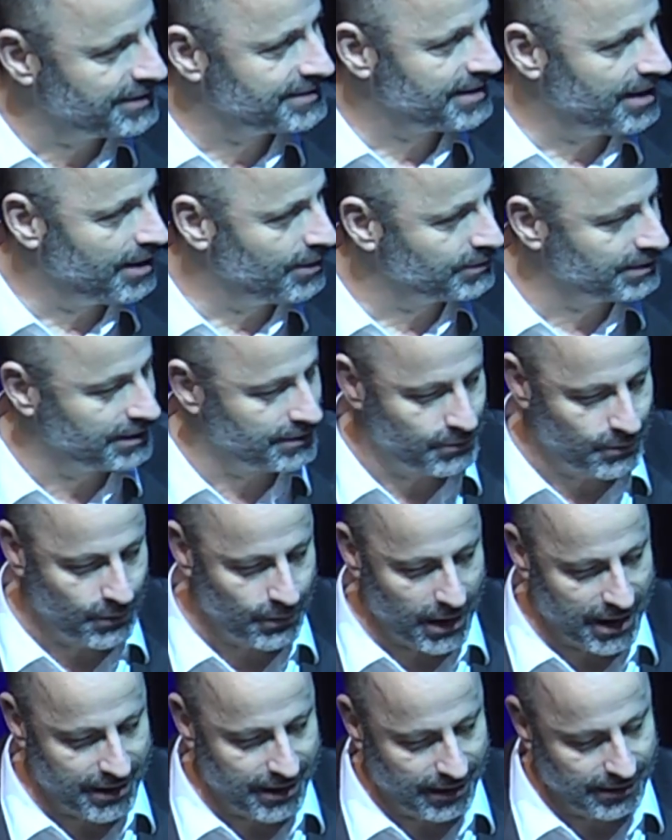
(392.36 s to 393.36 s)
figured this out,
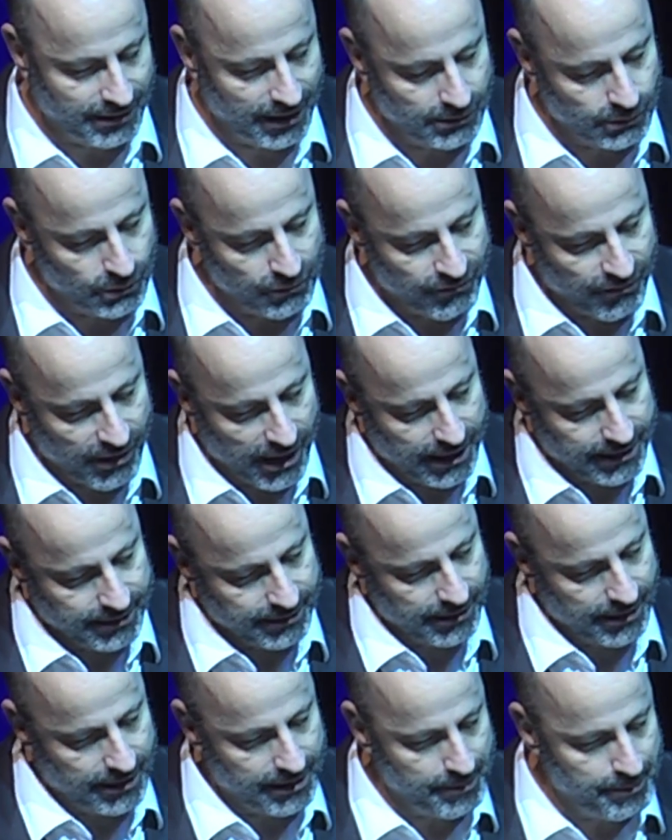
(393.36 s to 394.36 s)
and I do
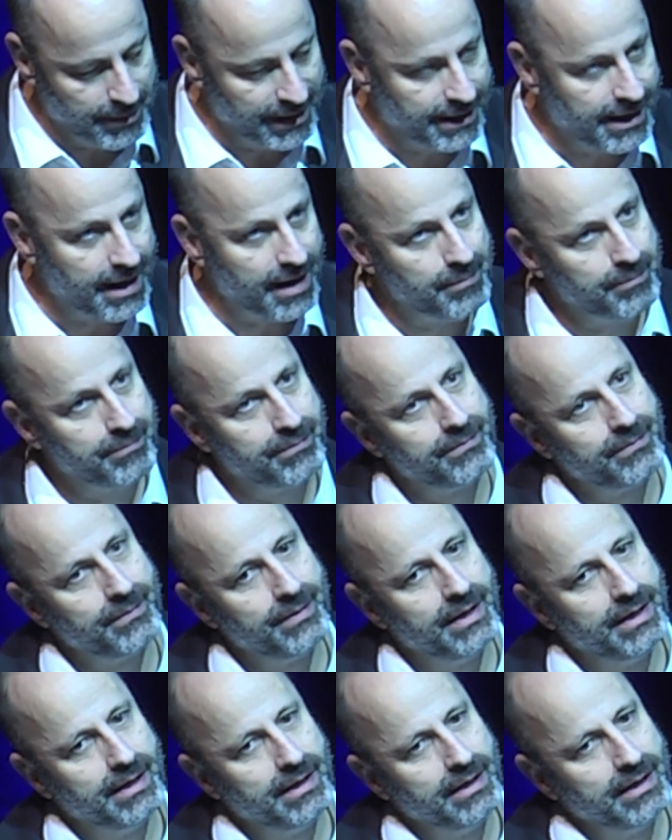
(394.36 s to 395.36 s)
find a big gap.
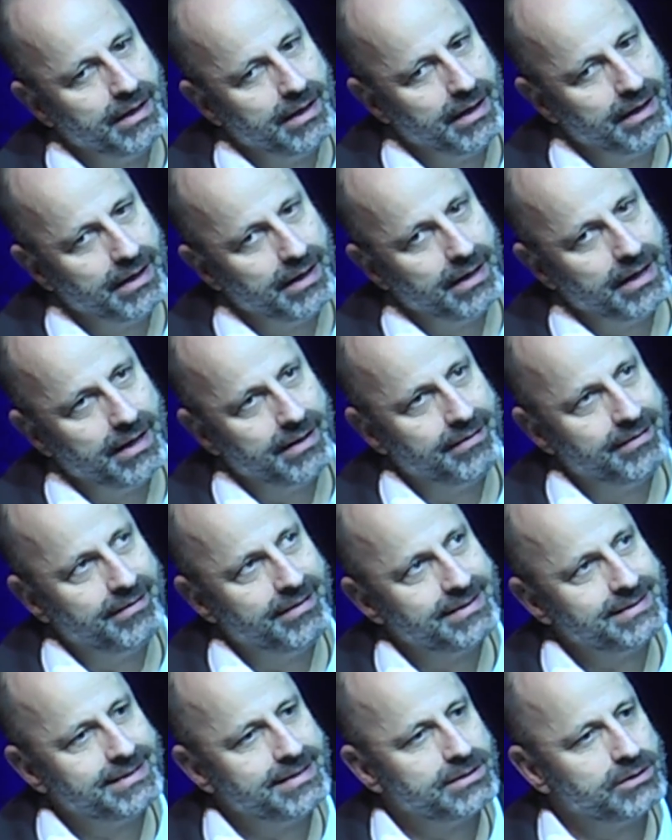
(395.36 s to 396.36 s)

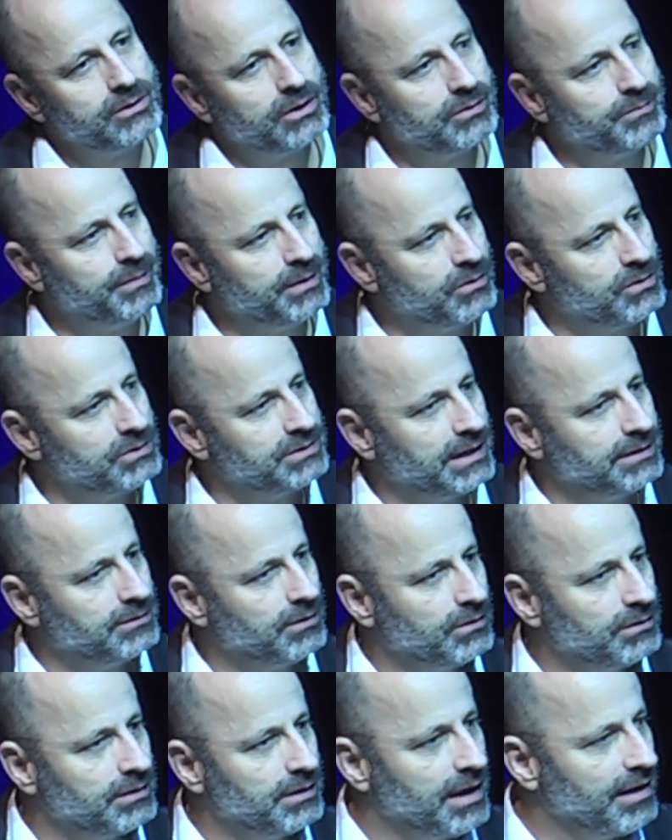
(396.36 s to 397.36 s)
And this is not
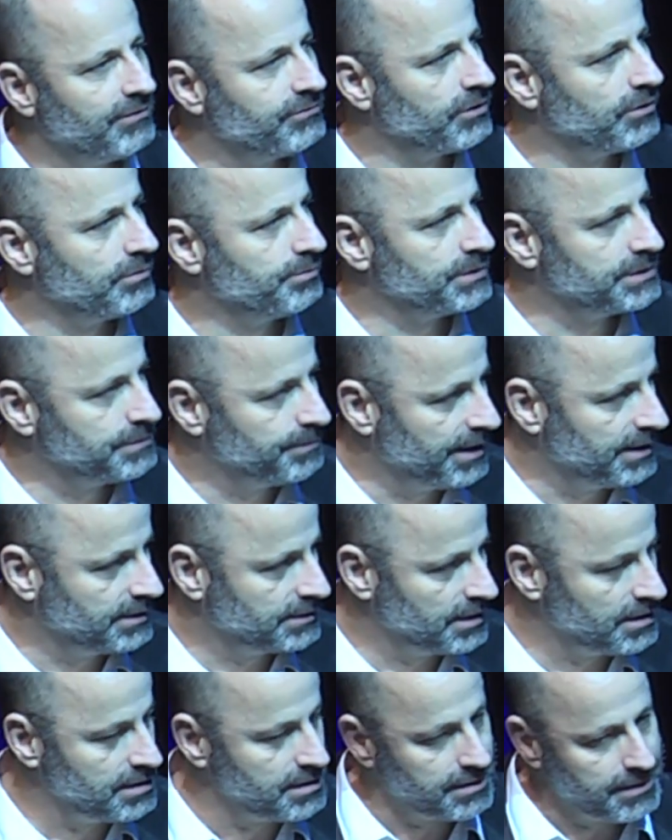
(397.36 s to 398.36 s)
because I don't love your
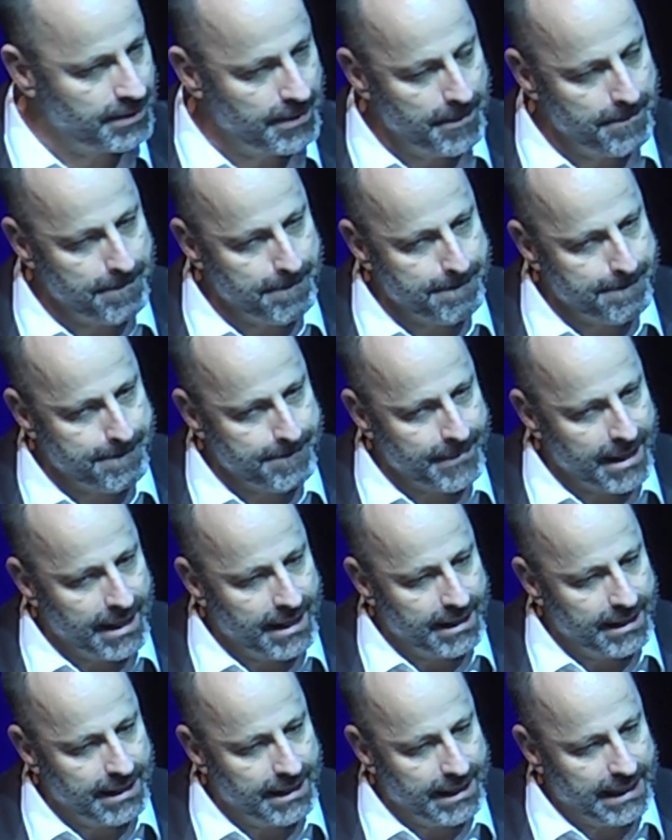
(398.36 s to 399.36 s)
perspective.
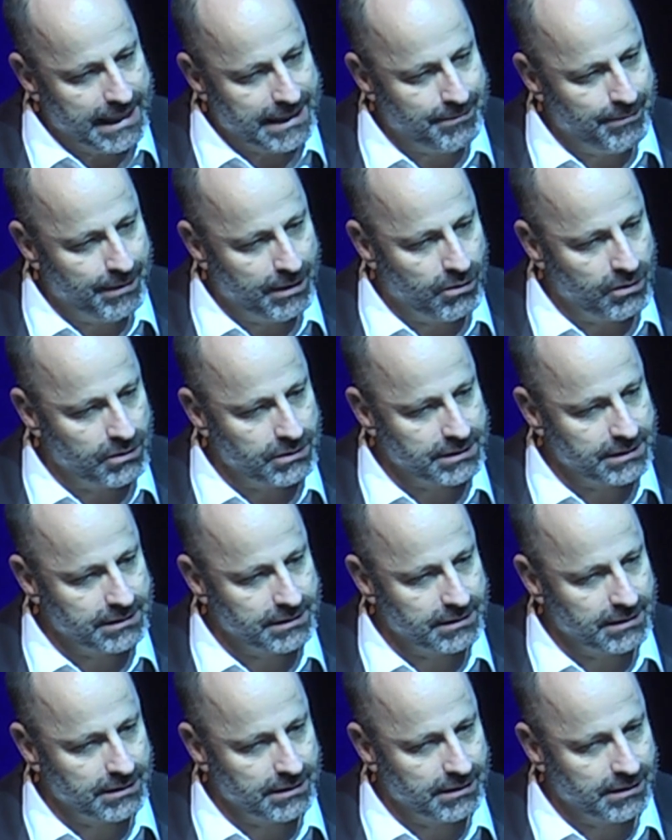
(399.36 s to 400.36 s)
It's
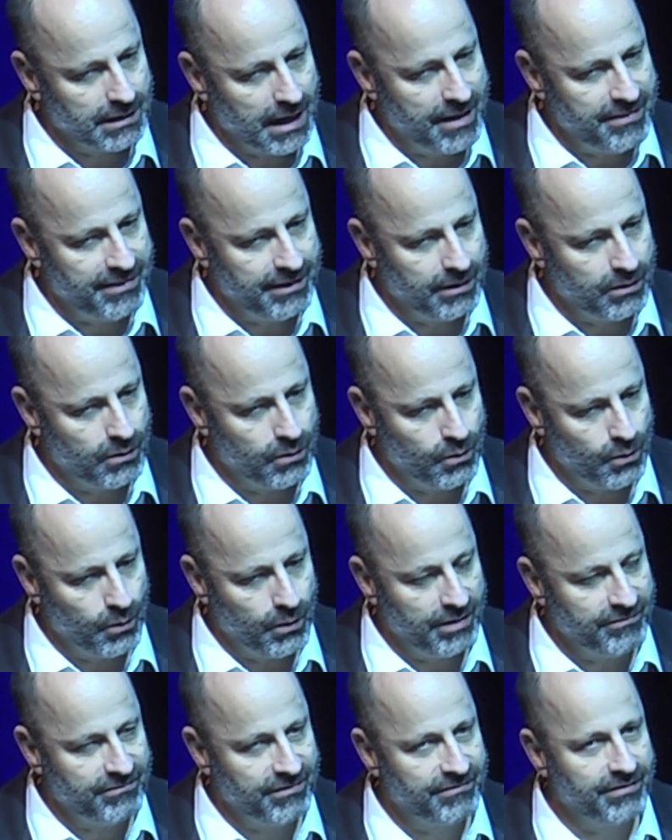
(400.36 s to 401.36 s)
because I think
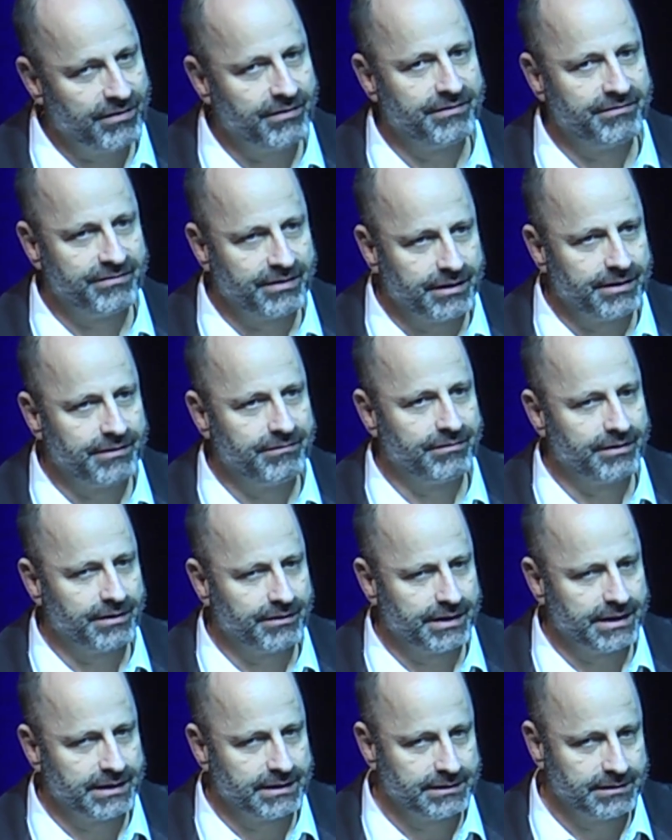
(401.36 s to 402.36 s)
we have a very, very,
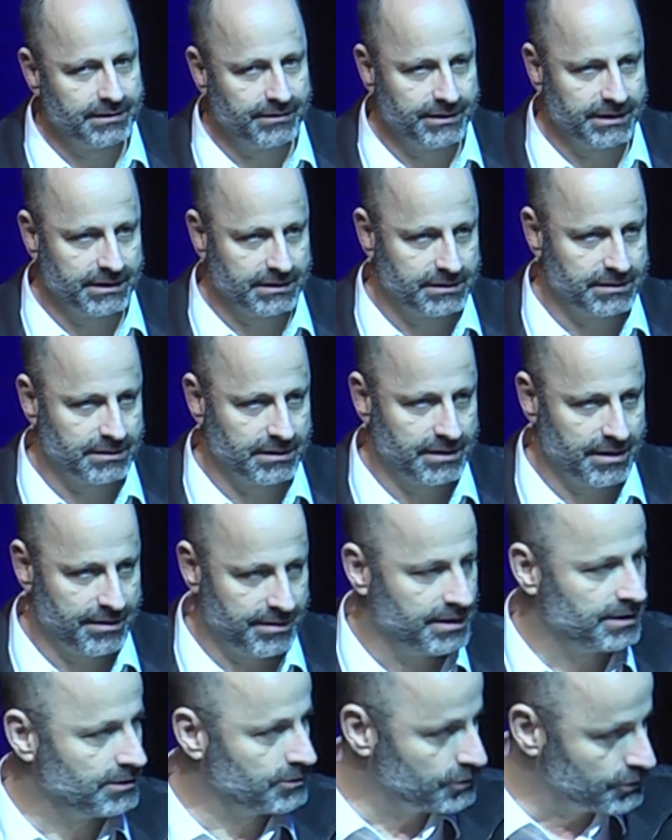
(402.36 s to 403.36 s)
very serious
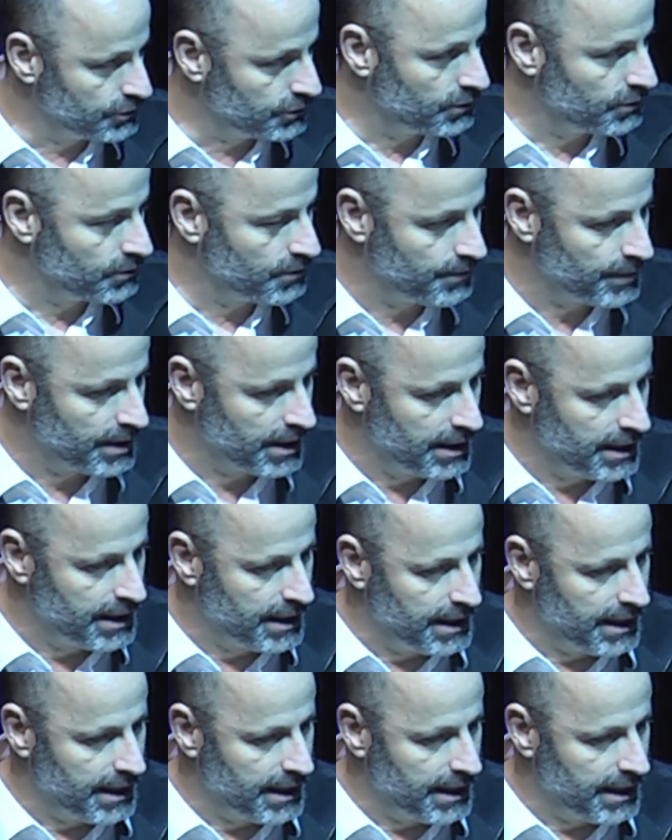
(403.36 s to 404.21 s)
thing to do,